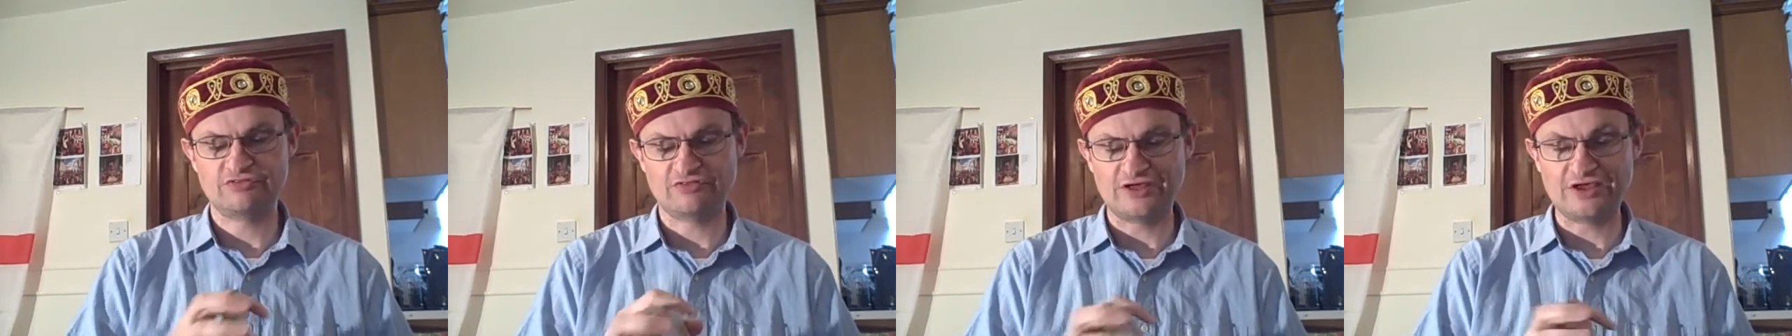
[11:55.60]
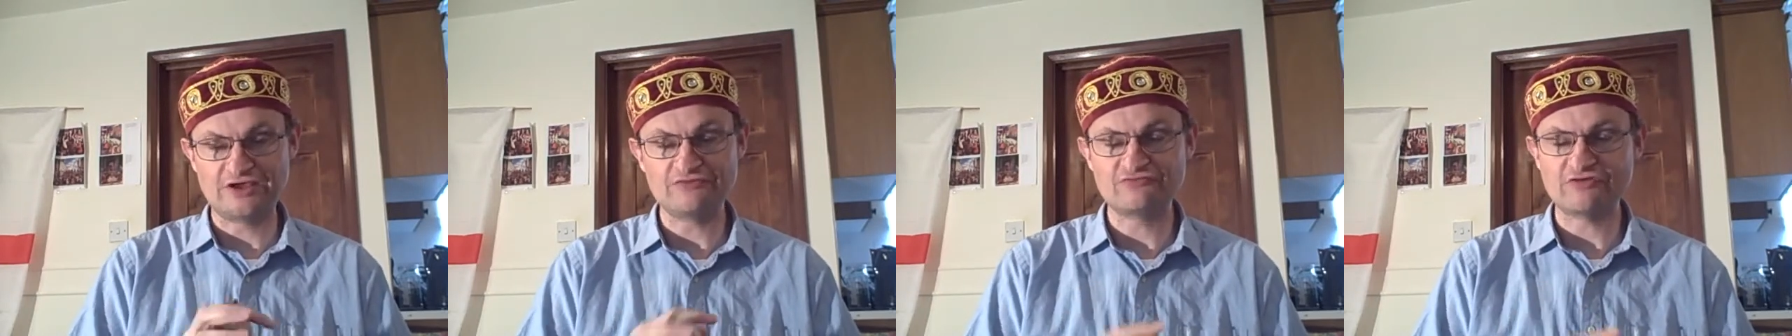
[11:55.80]

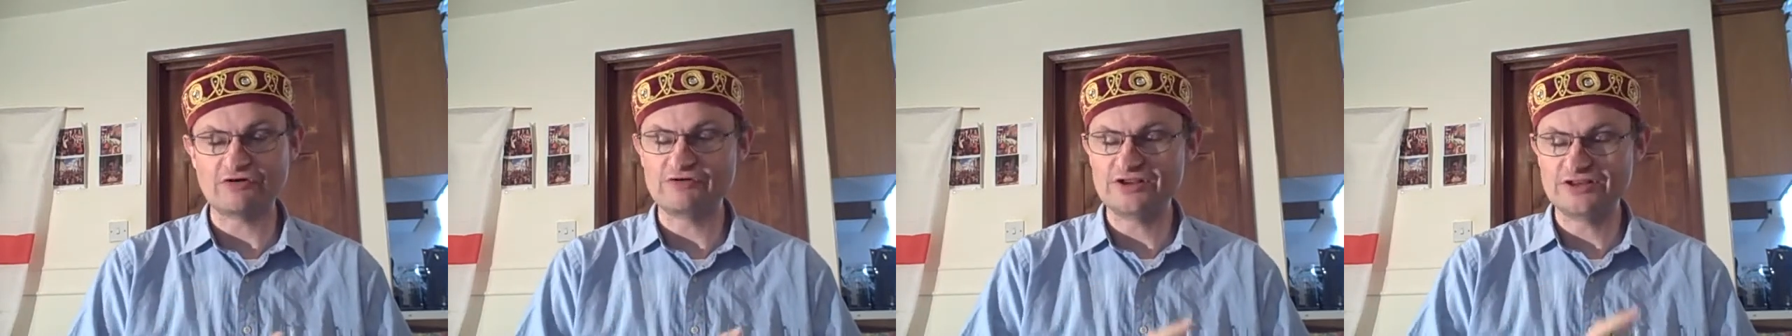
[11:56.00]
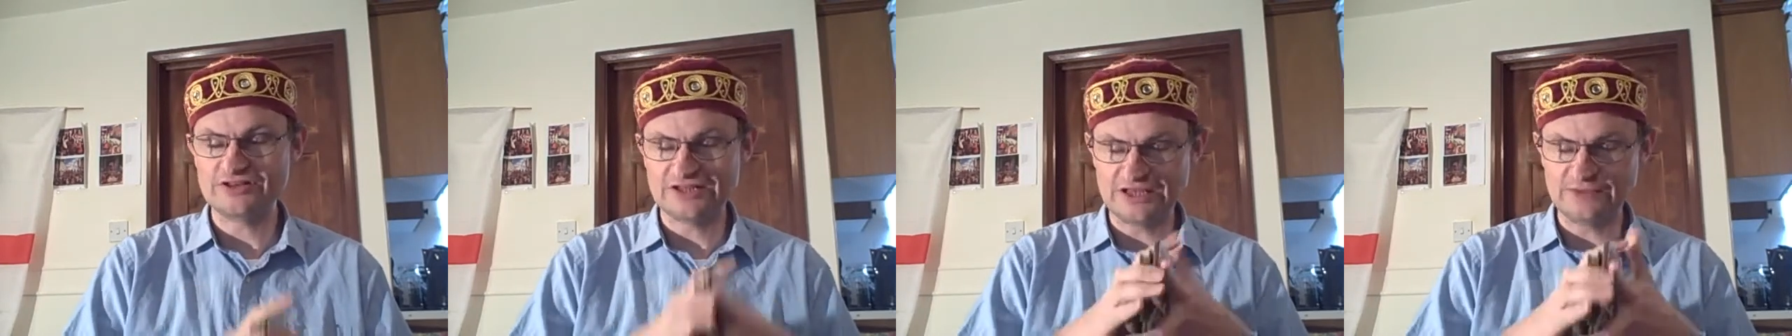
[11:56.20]
think
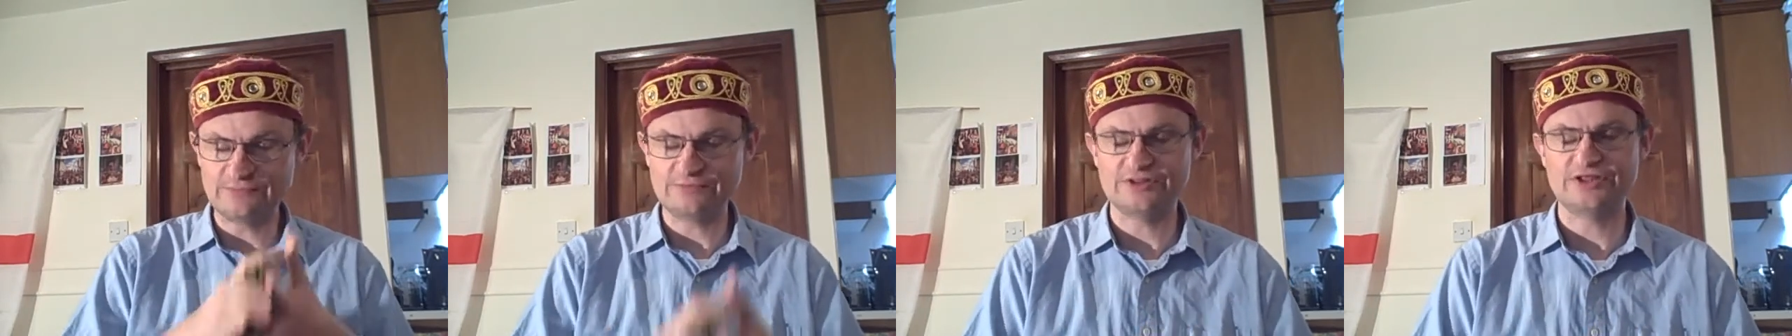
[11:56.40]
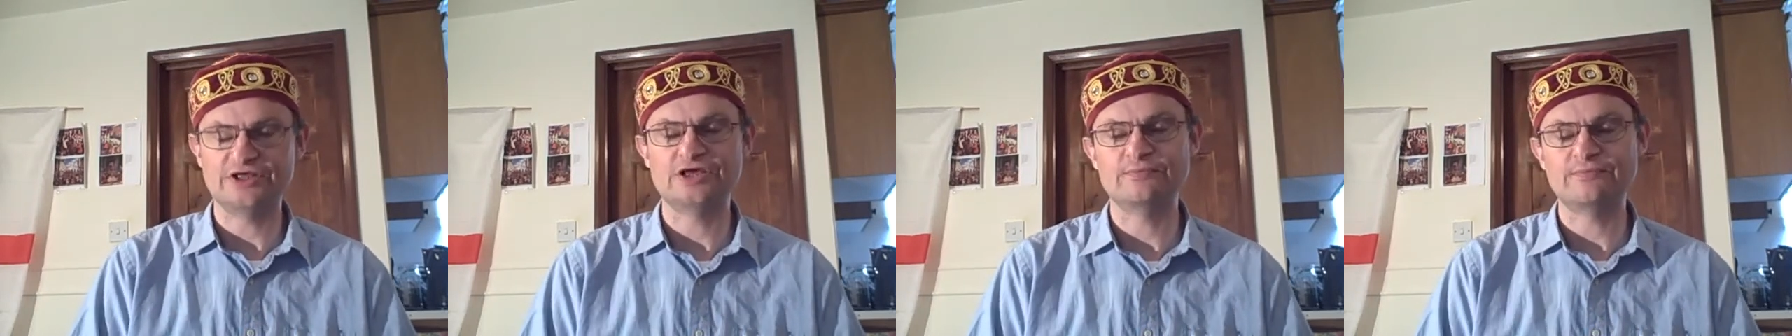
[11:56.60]
very
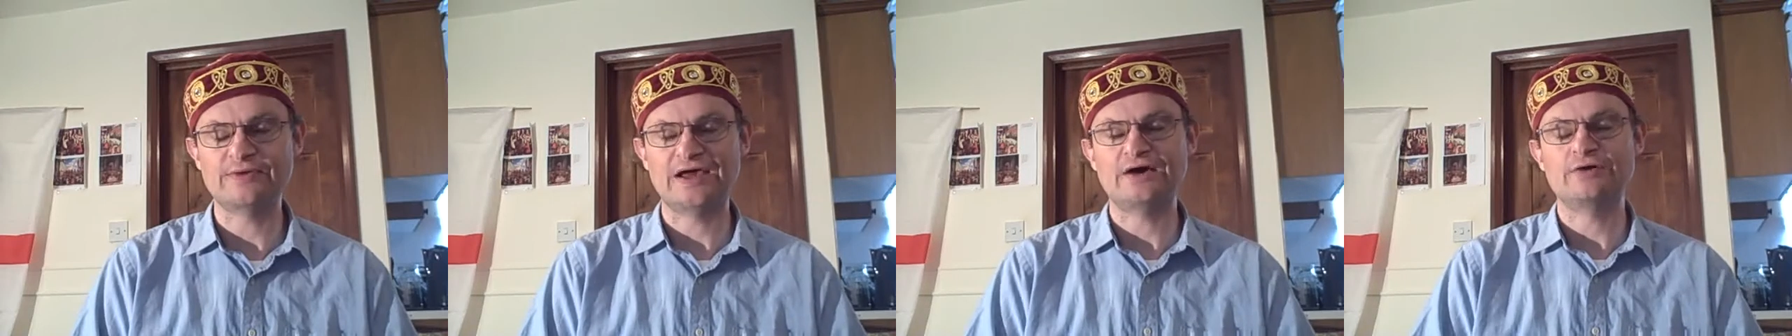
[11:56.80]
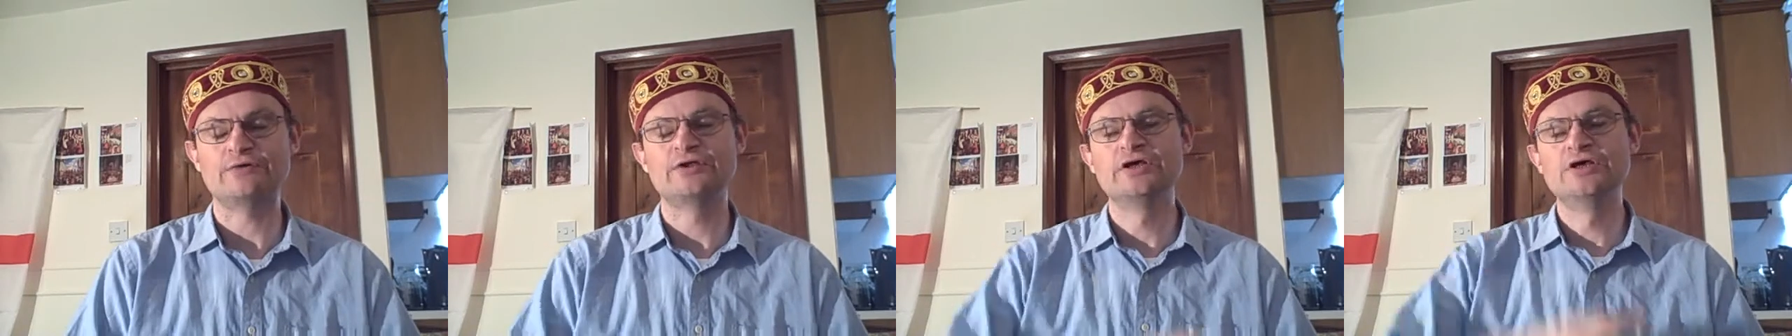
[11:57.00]
deeply
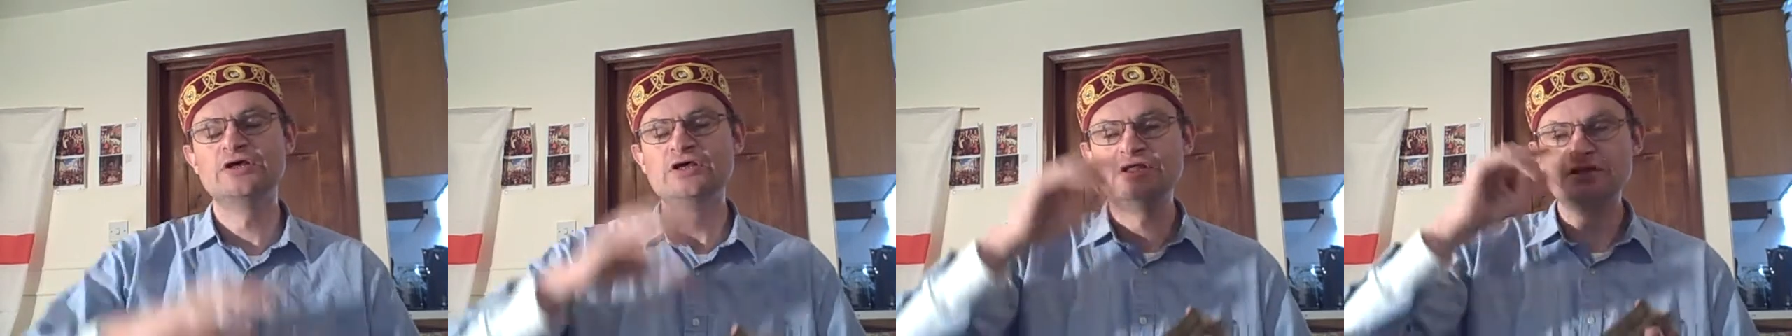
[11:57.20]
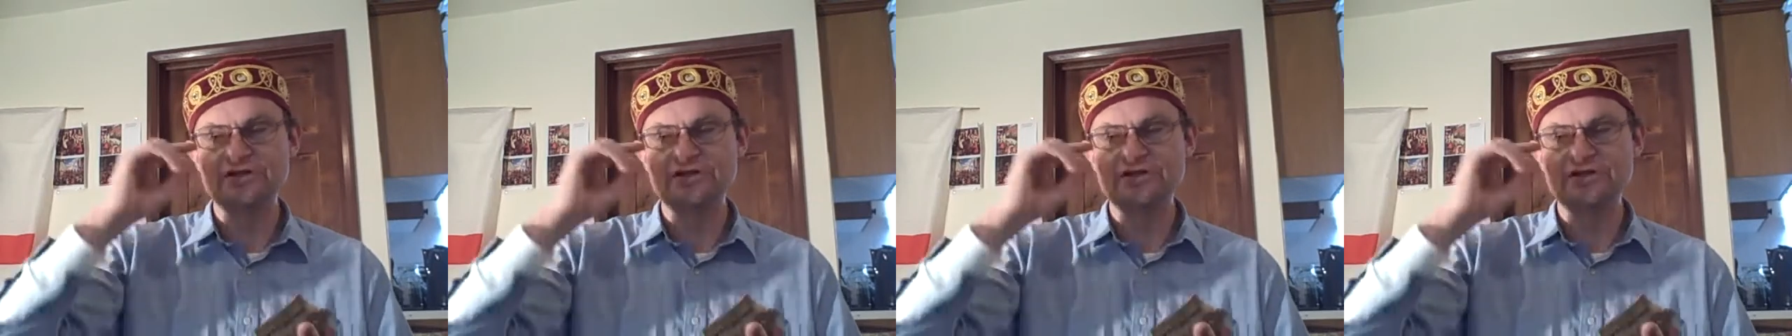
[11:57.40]
about